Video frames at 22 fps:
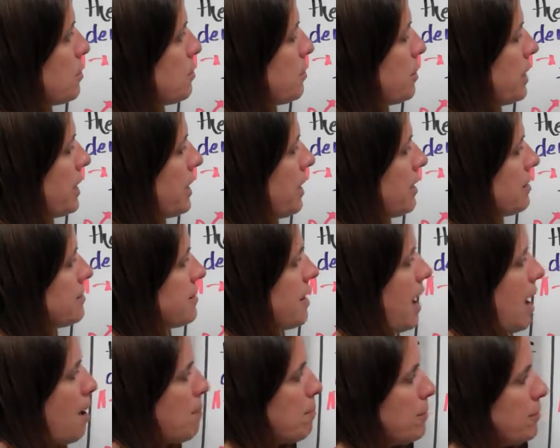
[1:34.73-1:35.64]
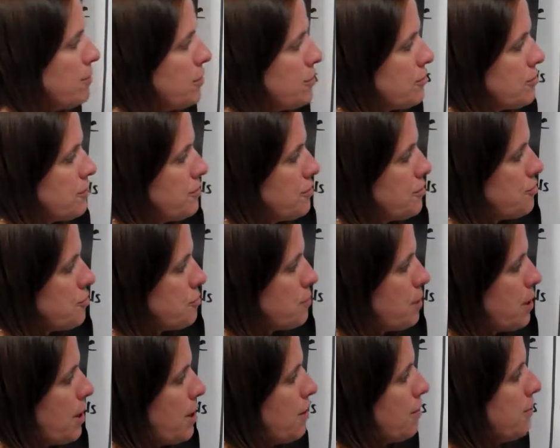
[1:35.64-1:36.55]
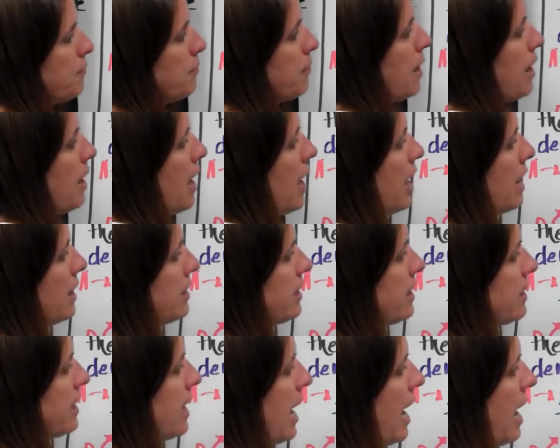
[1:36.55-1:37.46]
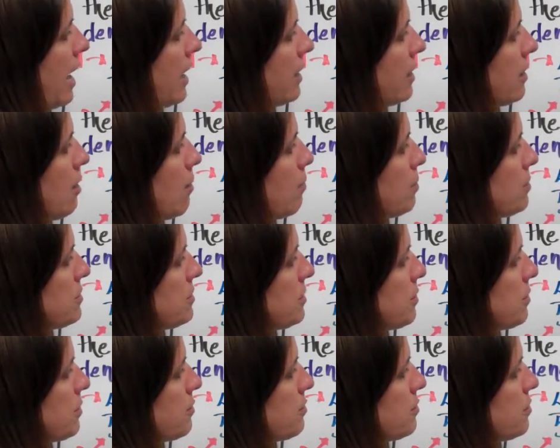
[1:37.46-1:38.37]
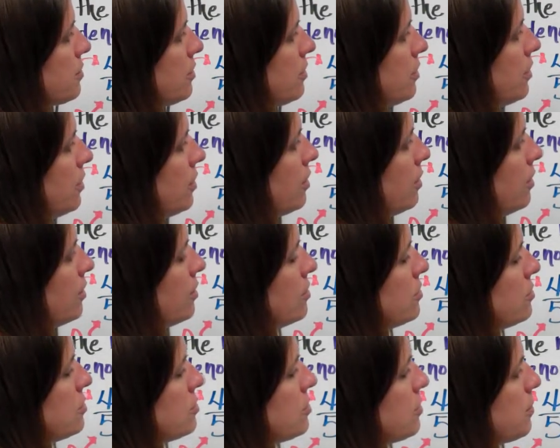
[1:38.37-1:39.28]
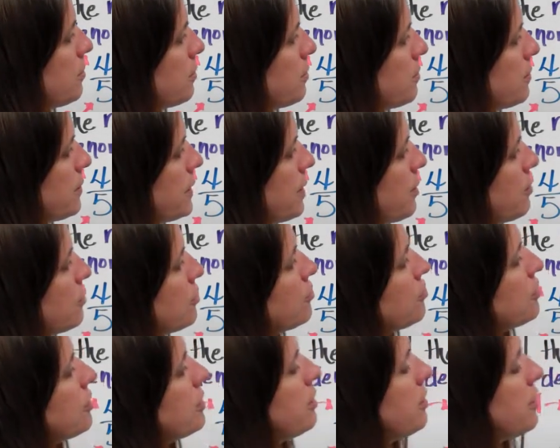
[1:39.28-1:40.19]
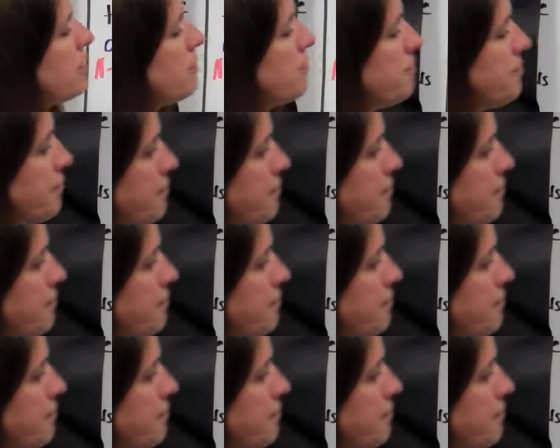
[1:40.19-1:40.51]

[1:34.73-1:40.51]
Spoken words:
point on top of your division bar. And then add a couple zeros. 2 or 3 are usually good.